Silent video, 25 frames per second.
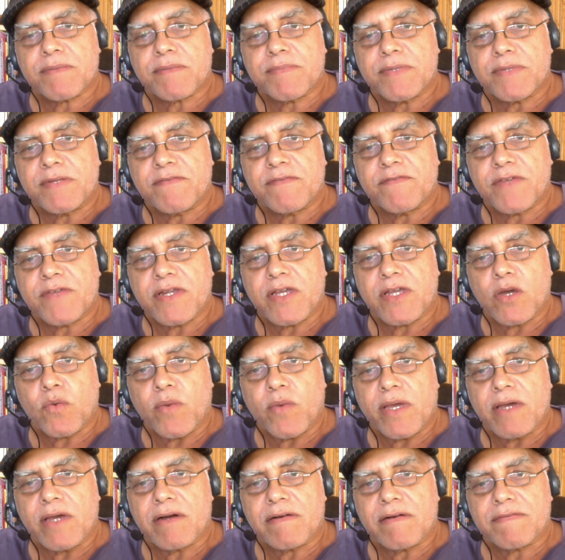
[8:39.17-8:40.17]
been very
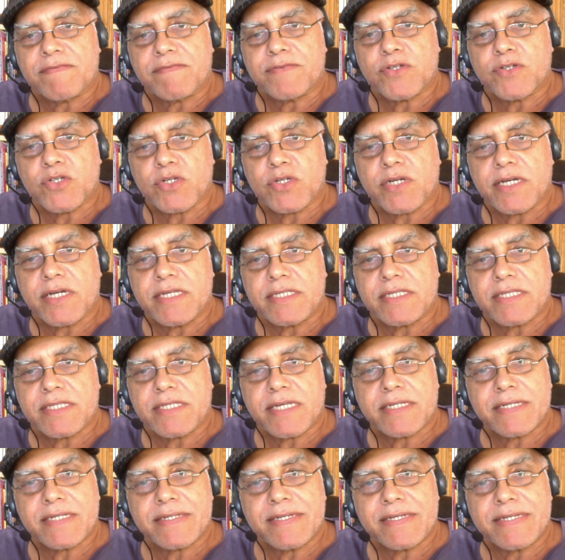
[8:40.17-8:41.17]
aware of sugar is
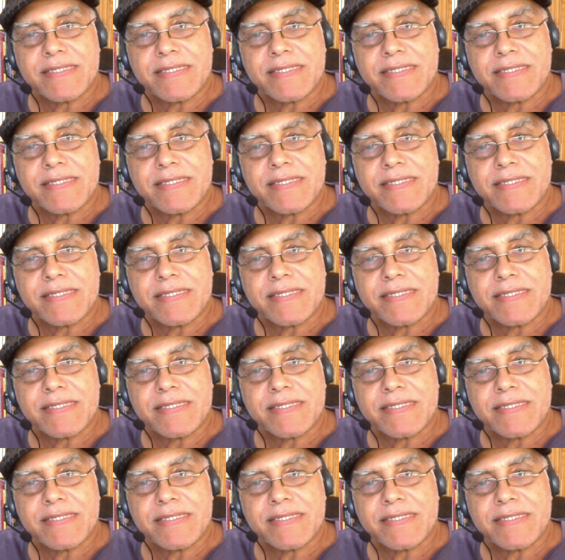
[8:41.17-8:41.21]
that